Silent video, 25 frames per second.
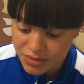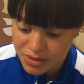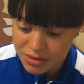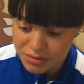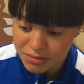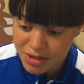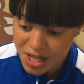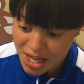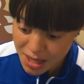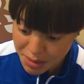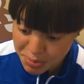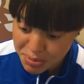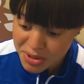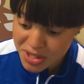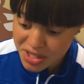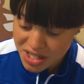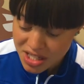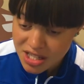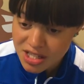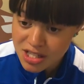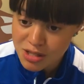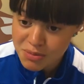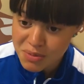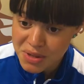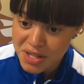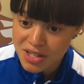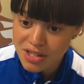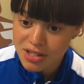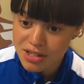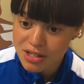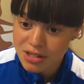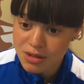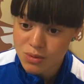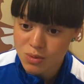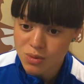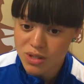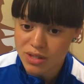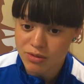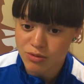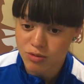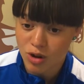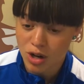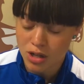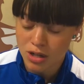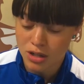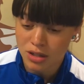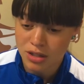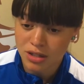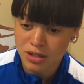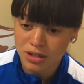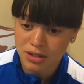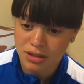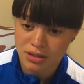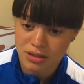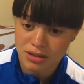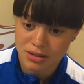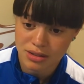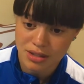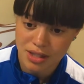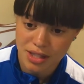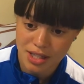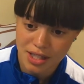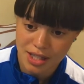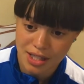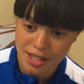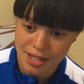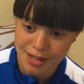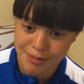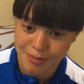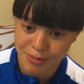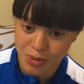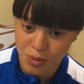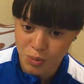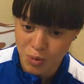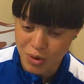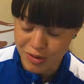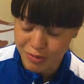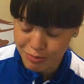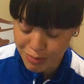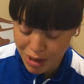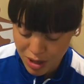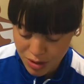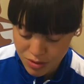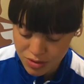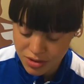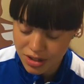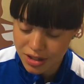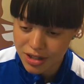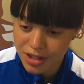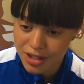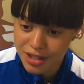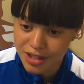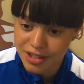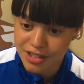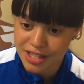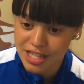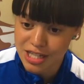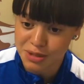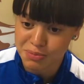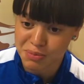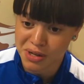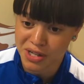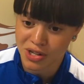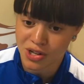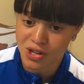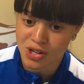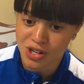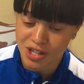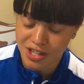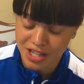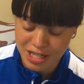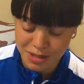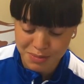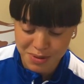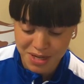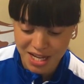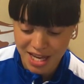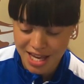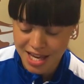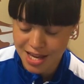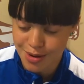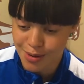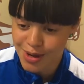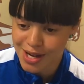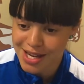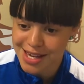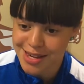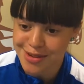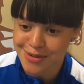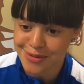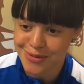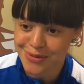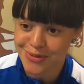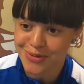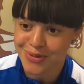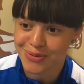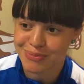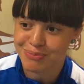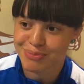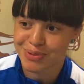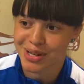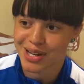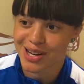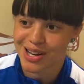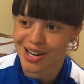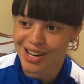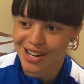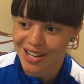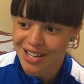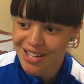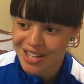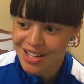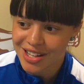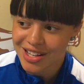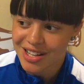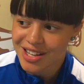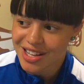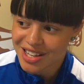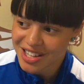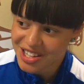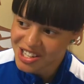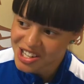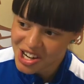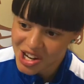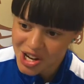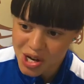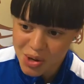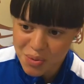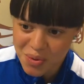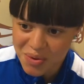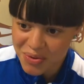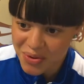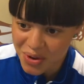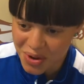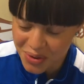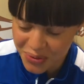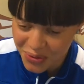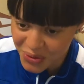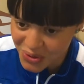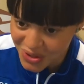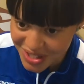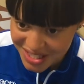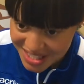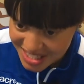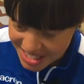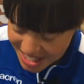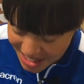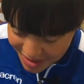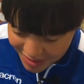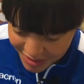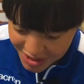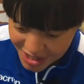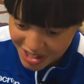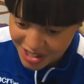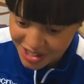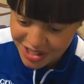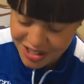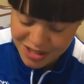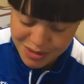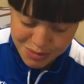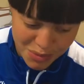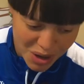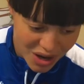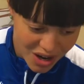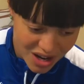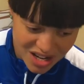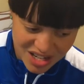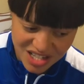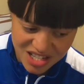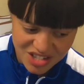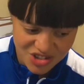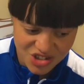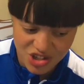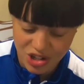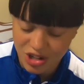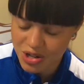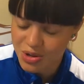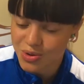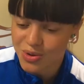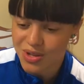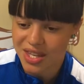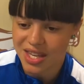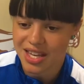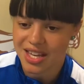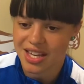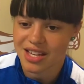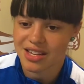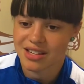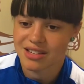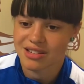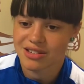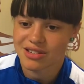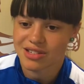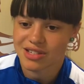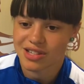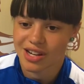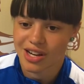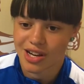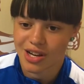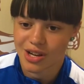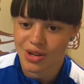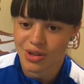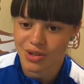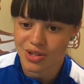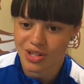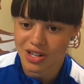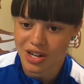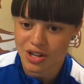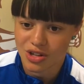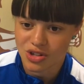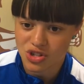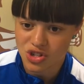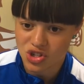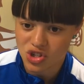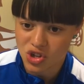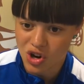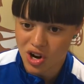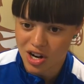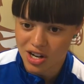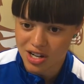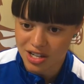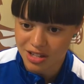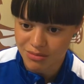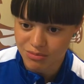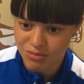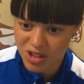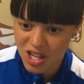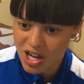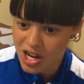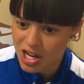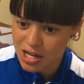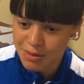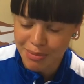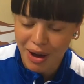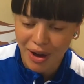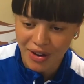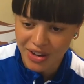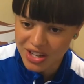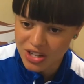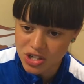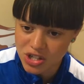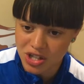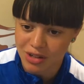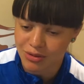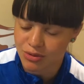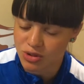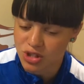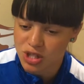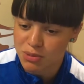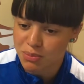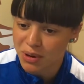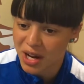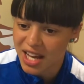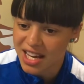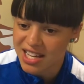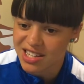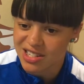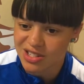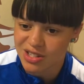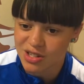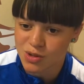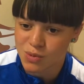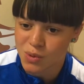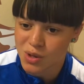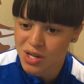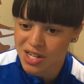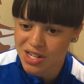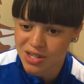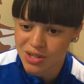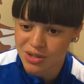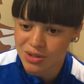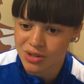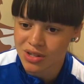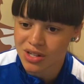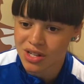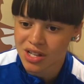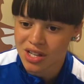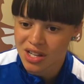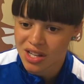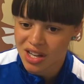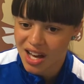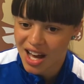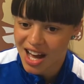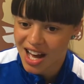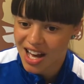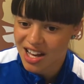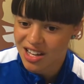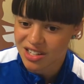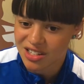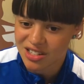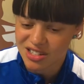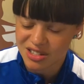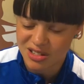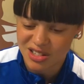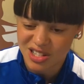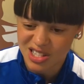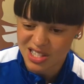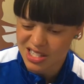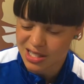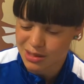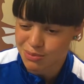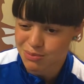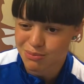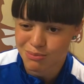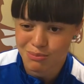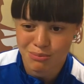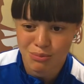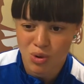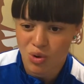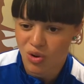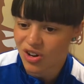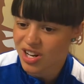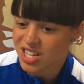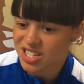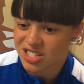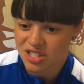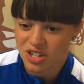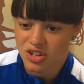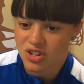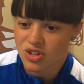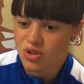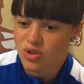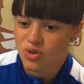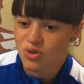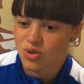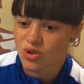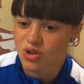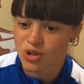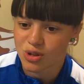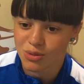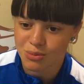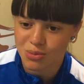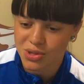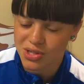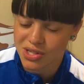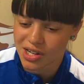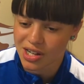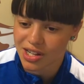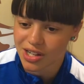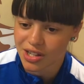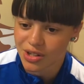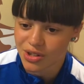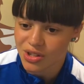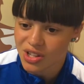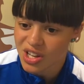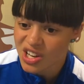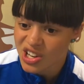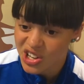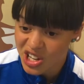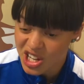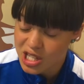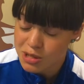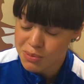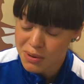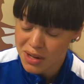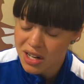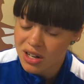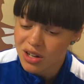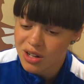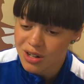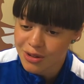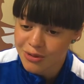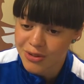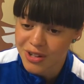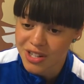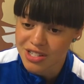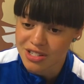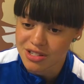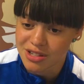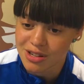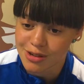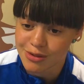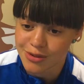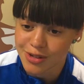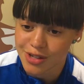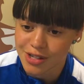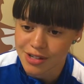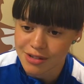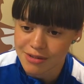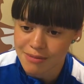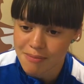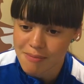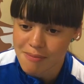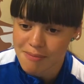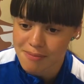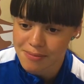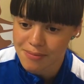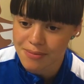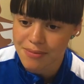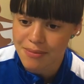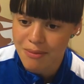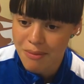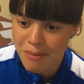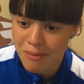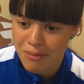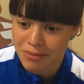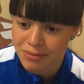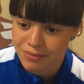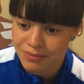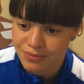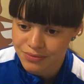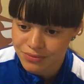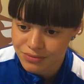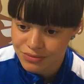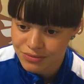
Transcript: Yeah, pre-season's been good. We've run a lot. Um, we've moaned a lot. It's been hot. There's been a heat wave, but you know, we've got through it together, smiling, joking. So, you know, just trying to learn about other as players as well. And because it's more or less a new group. So it's been a lot of fun so far. Cheers, Leanne.